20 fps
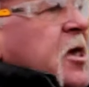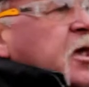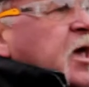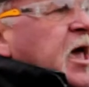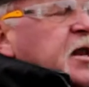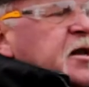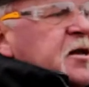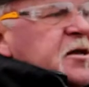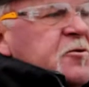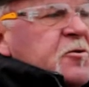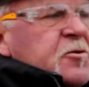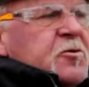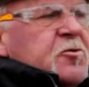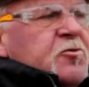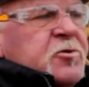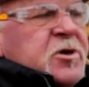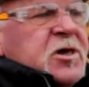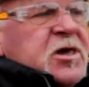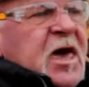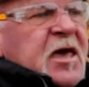and
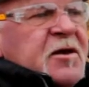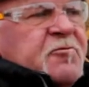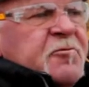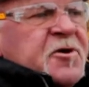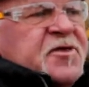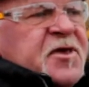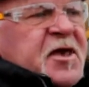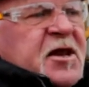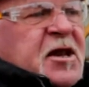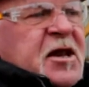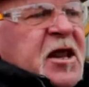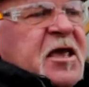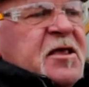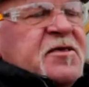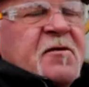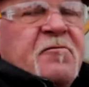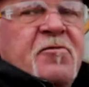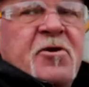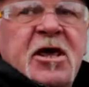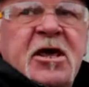uh, we get within an
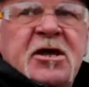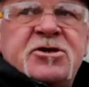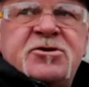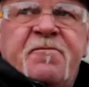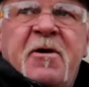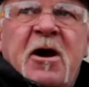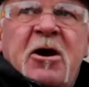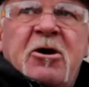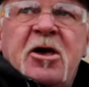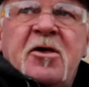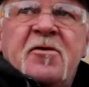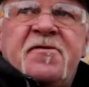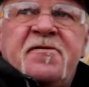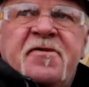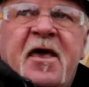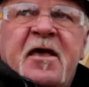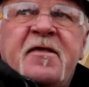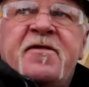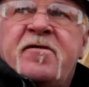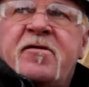eighth of an inch variance.
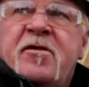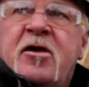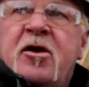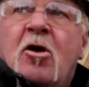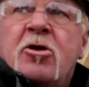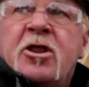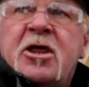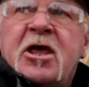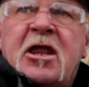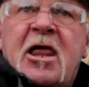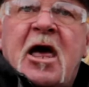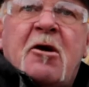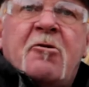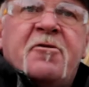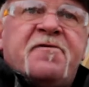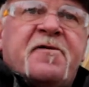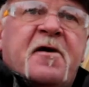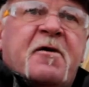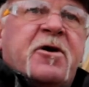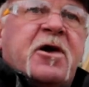That's the only
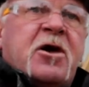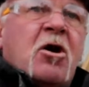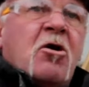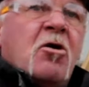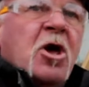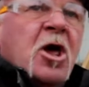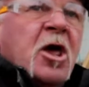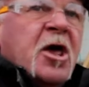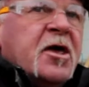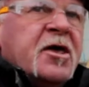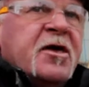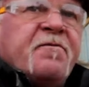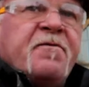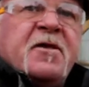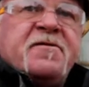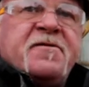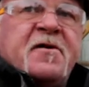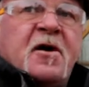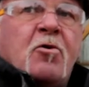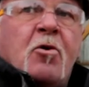allowance that we go. If
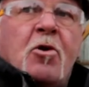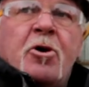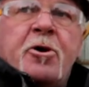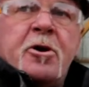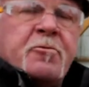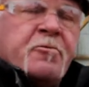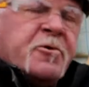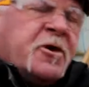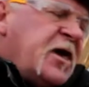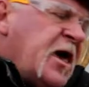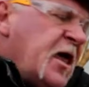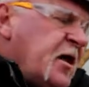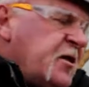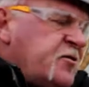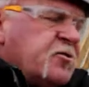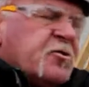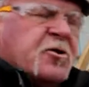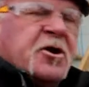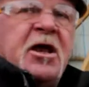it's a quarter, we get it to